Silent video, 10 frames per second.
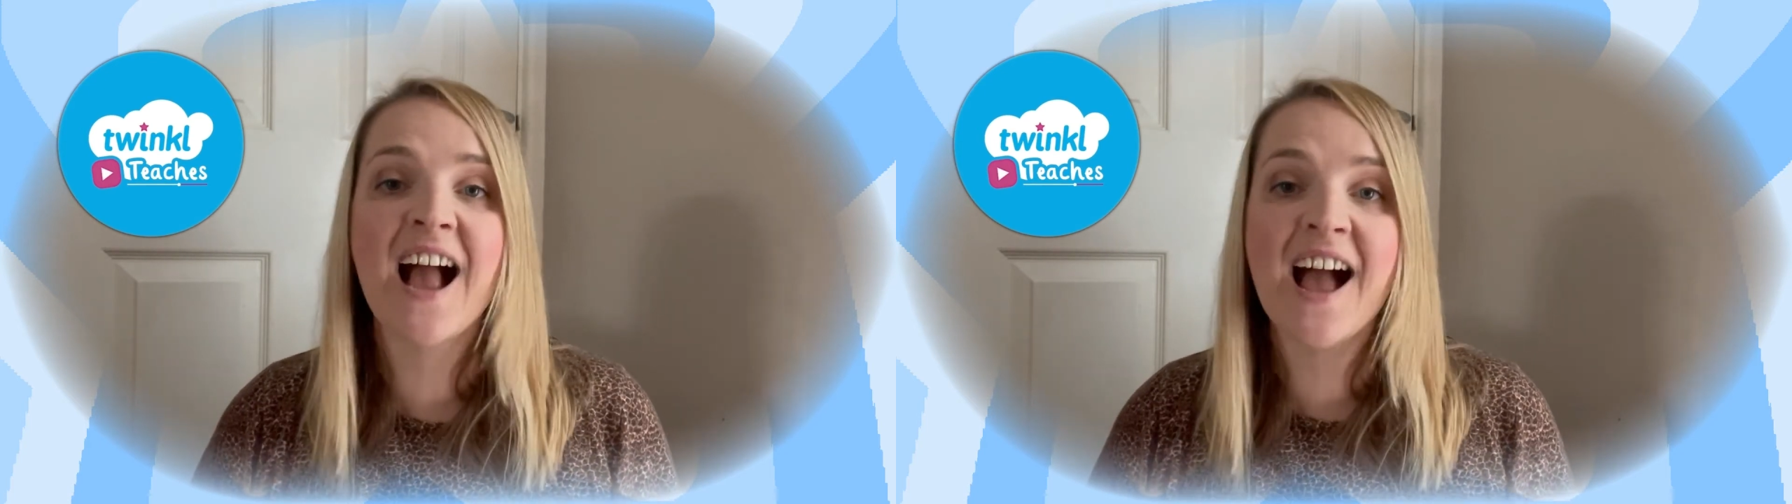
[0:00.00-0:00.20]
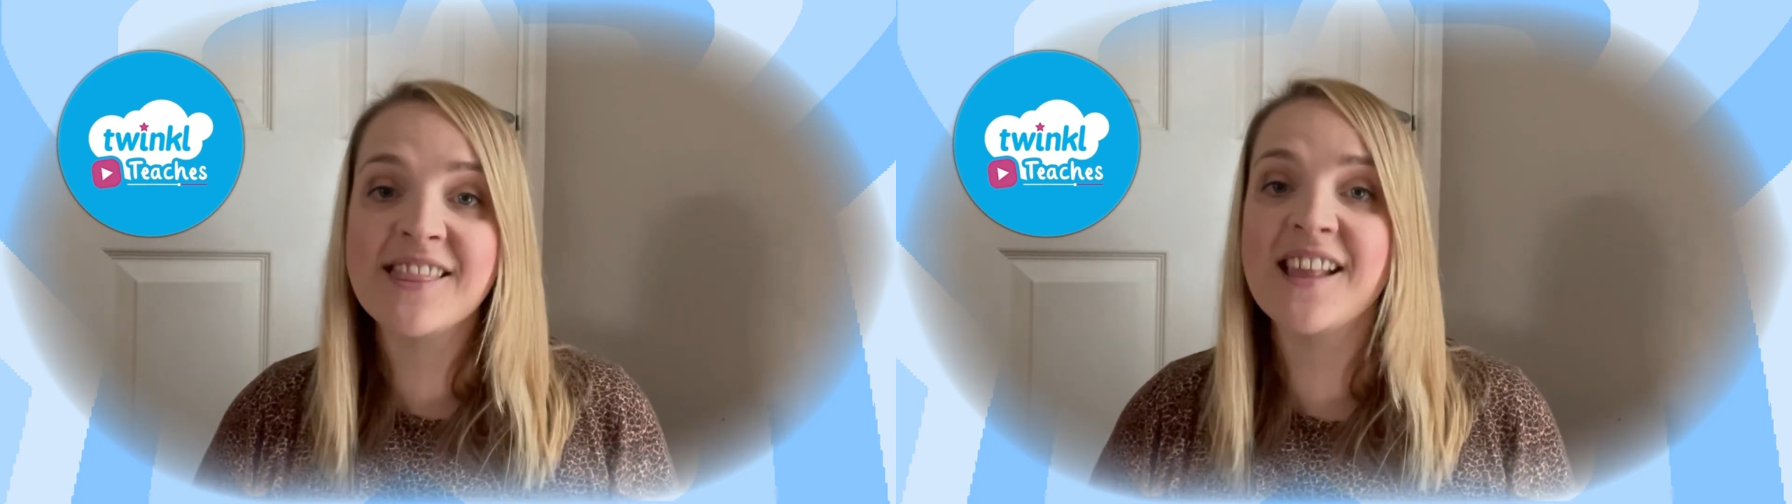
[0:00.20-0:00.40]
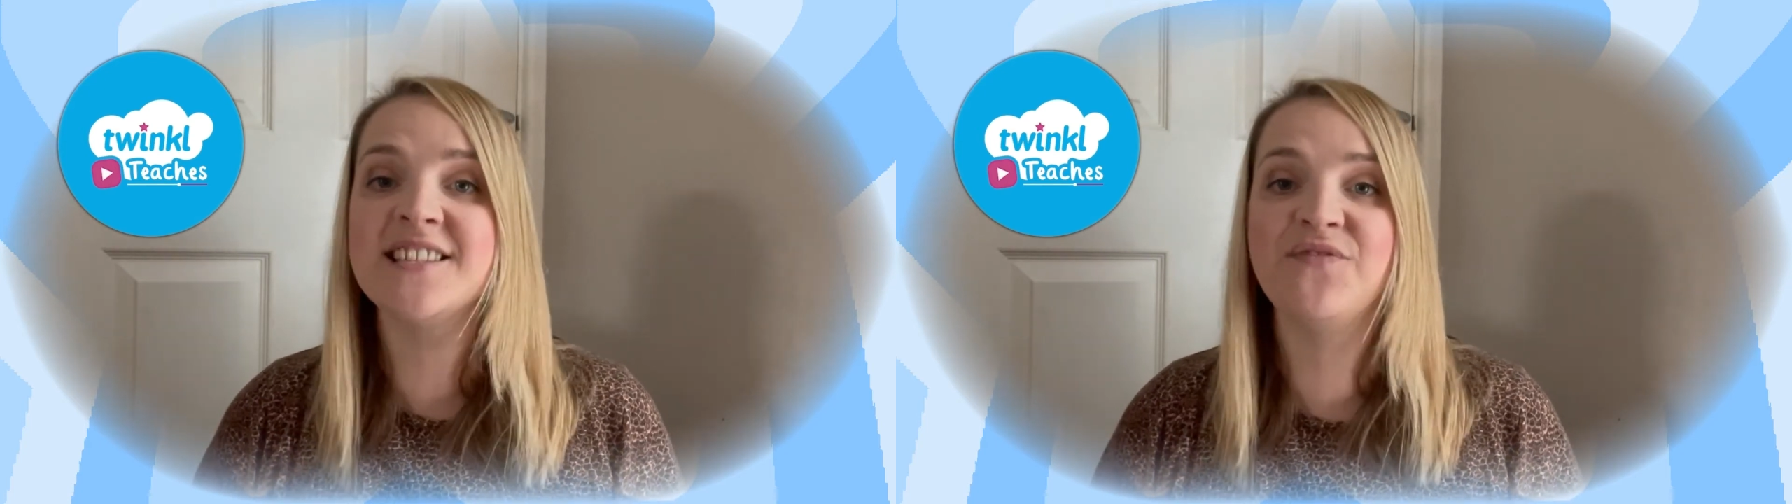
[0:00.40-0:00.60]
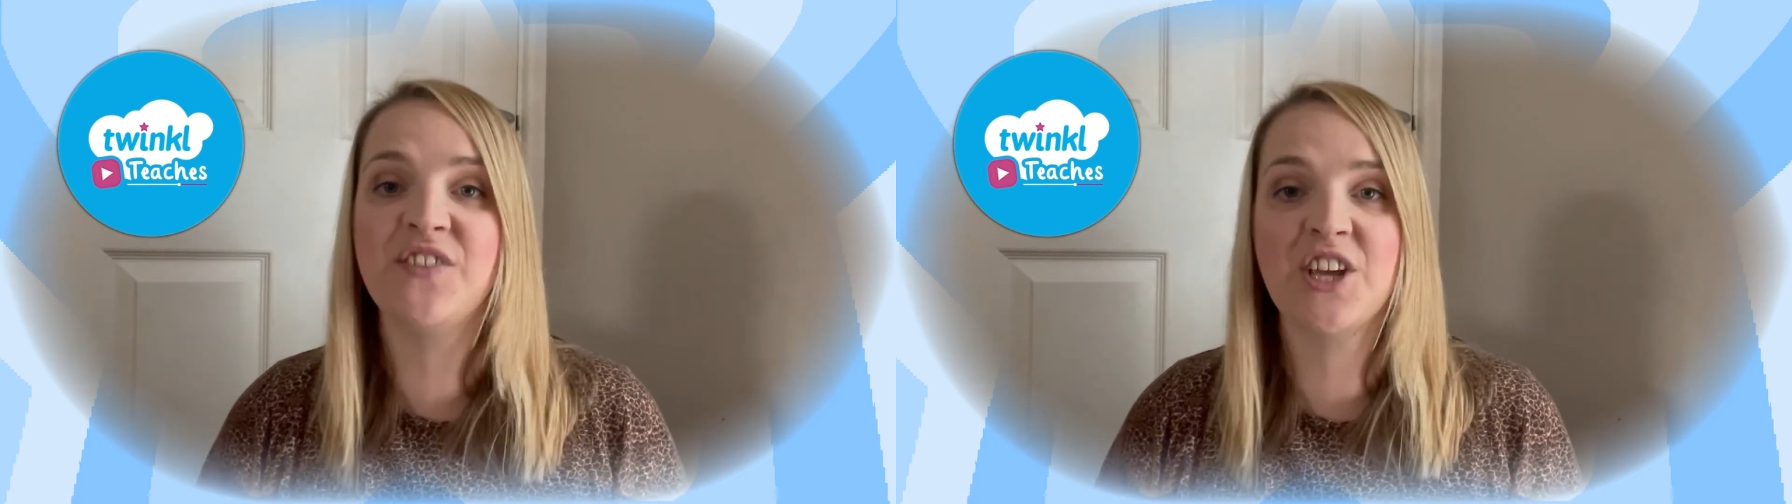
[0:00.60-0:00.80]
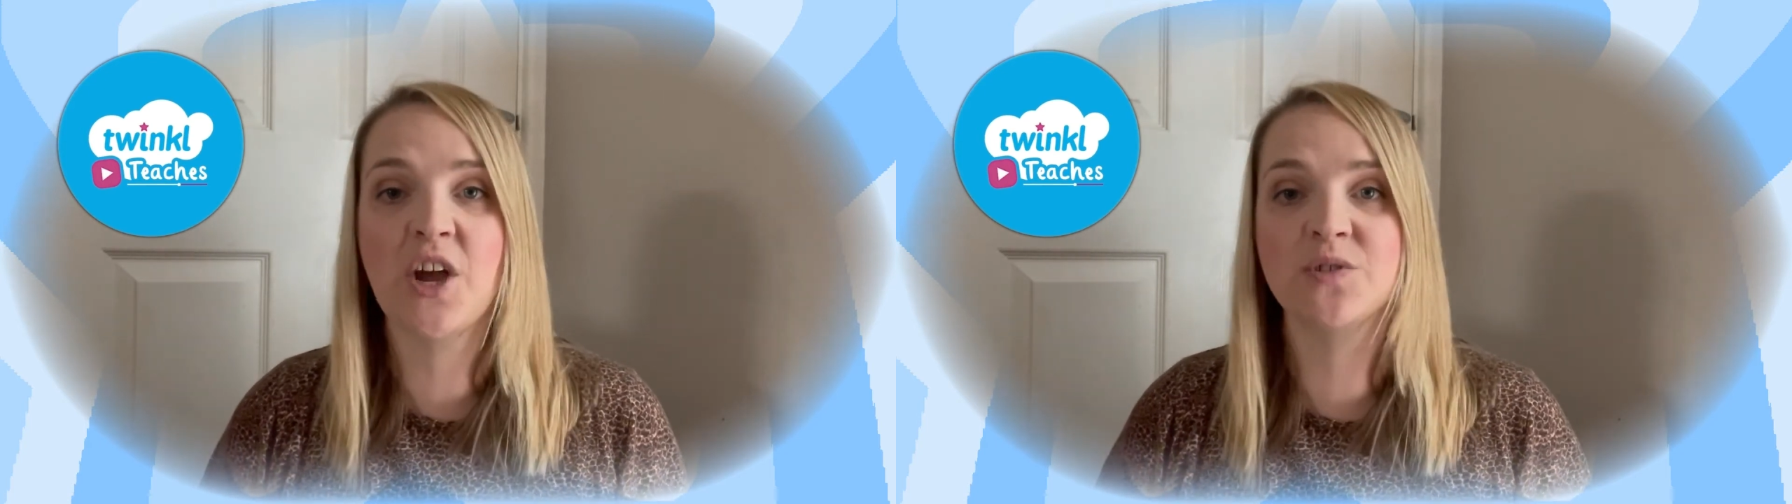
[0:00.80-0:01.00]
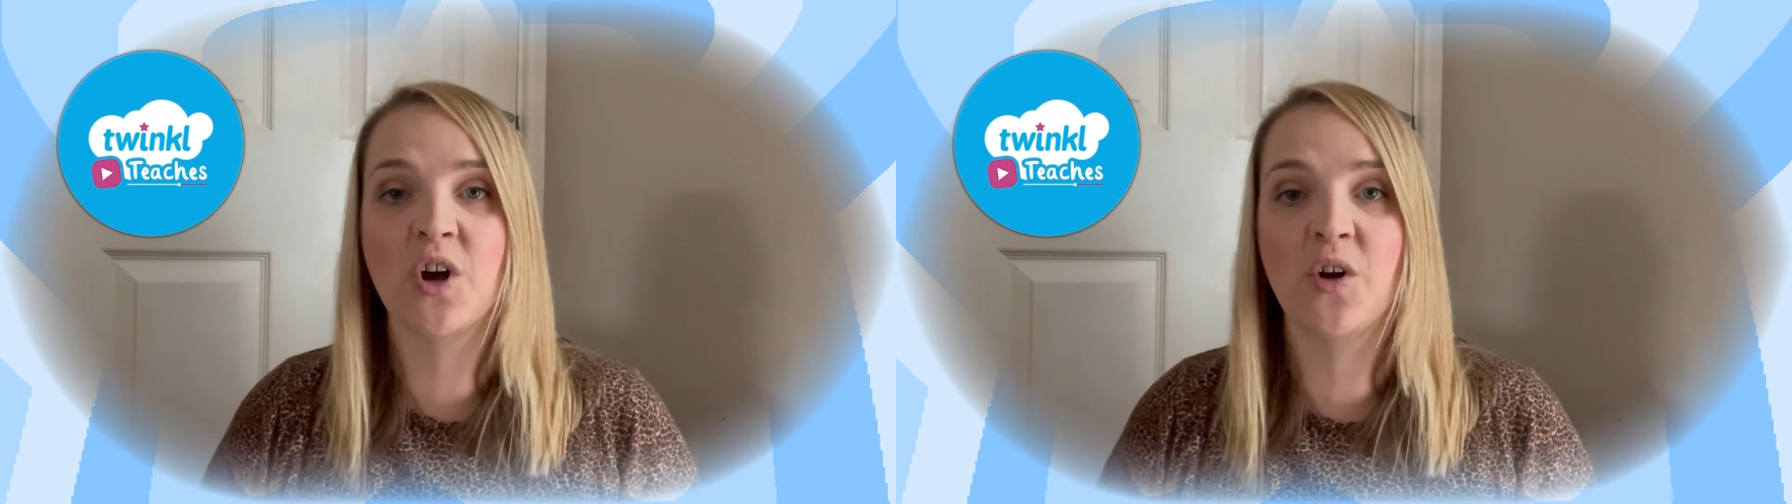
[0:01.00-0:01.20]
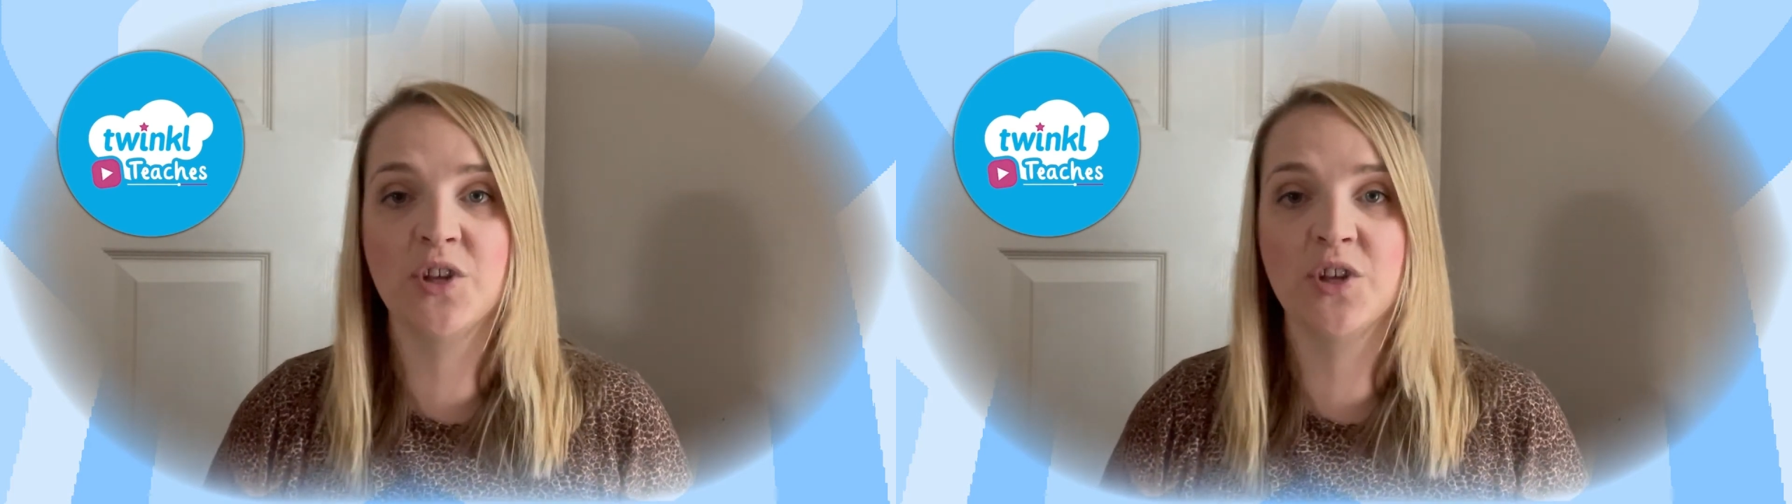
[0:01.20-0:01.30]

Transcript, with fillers: and lesson videos on